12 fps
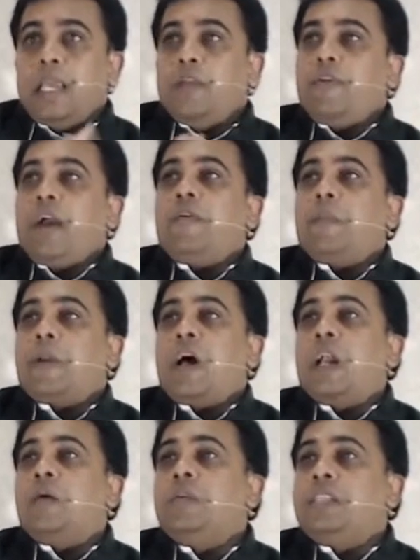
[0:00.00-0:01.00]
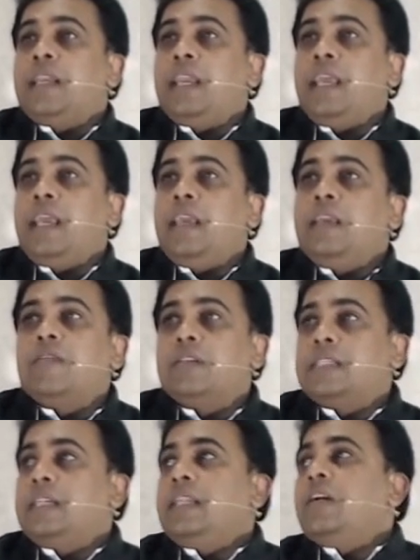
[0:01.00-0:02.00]
If you have a problem with the knee, you
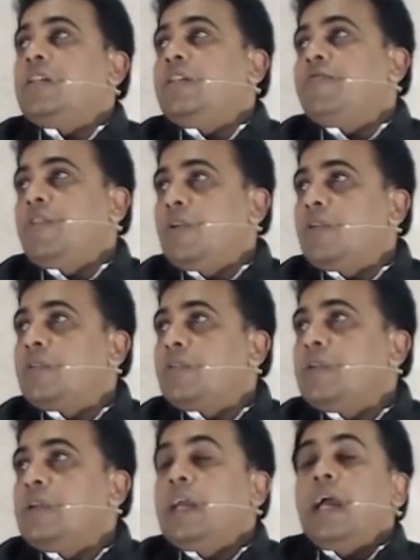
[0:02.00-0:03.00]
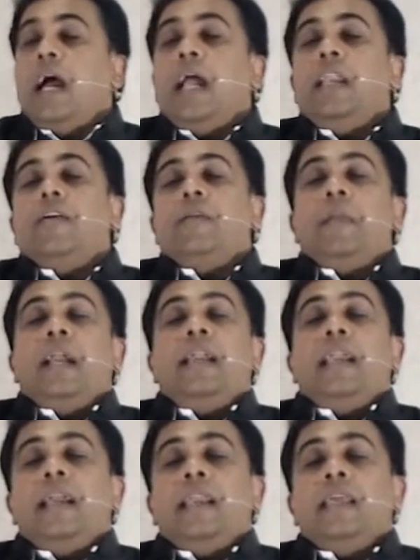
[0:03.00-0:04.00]
are sitting on the floor and you are
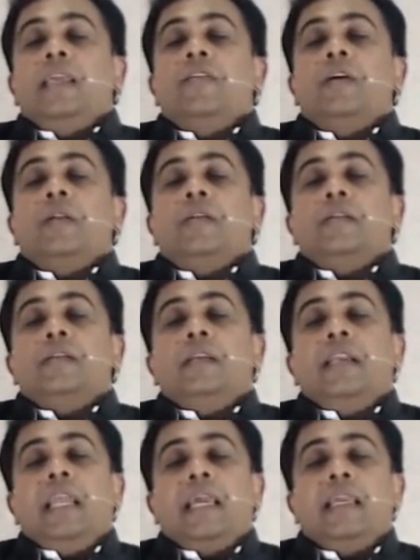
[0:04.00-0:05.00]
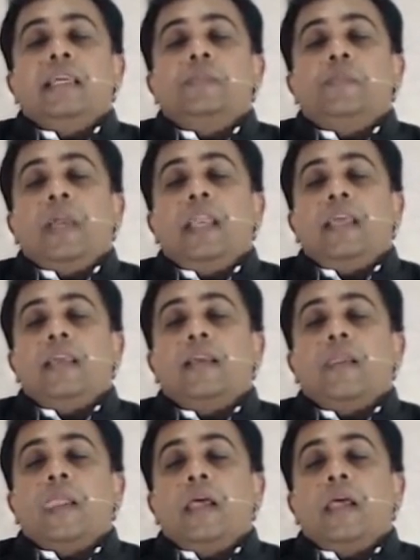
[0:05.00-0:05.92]
meditating, your leg is paining.